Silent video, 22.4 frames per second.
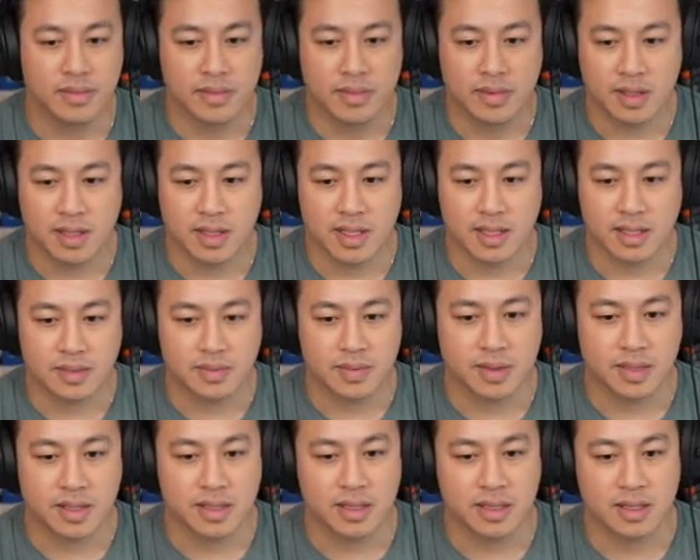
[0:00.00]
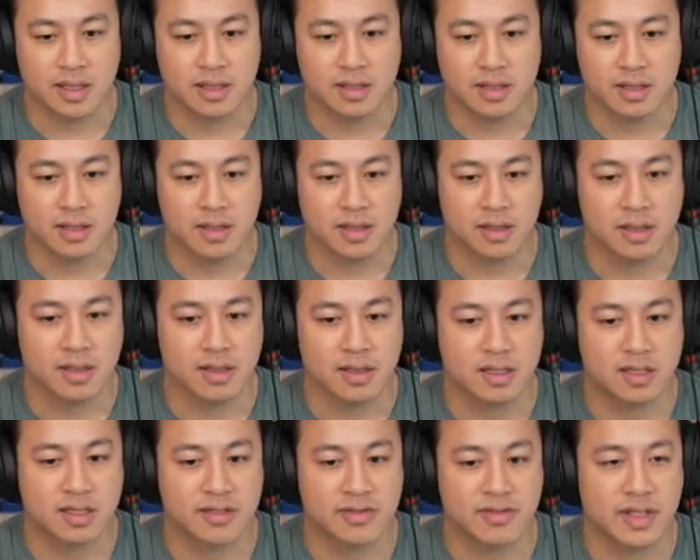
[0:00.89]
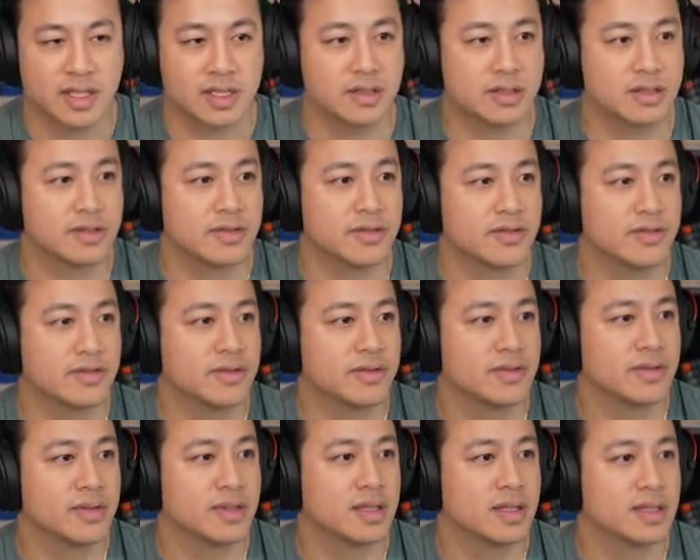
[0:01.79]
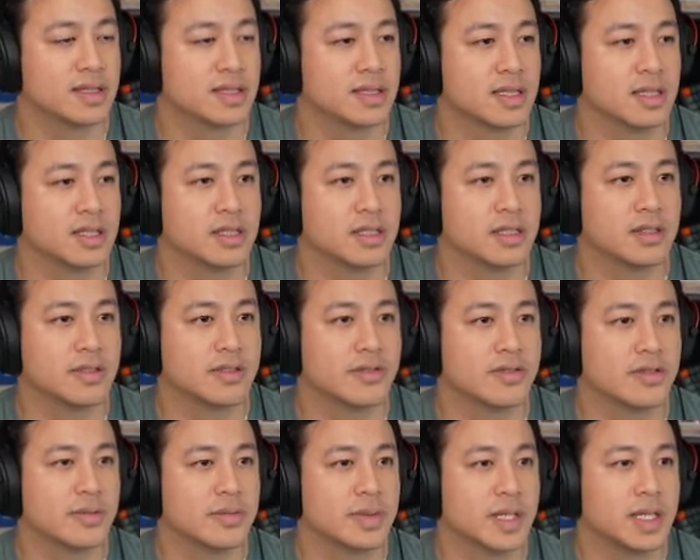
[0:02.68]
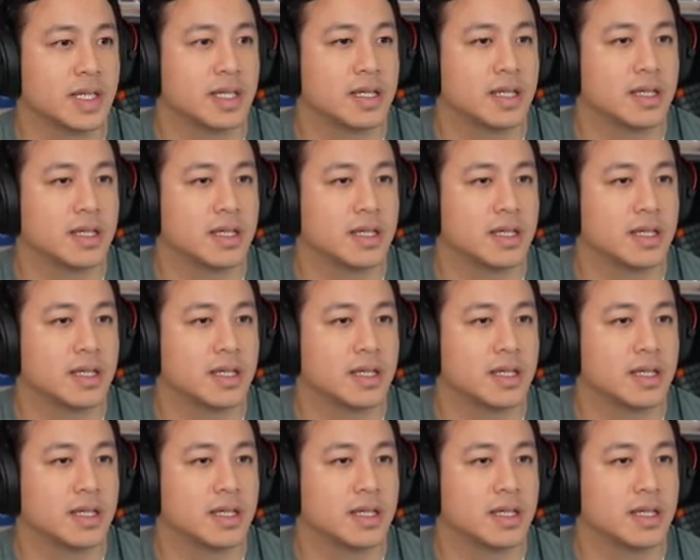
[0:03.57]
Yes, please install the svelte extension for me.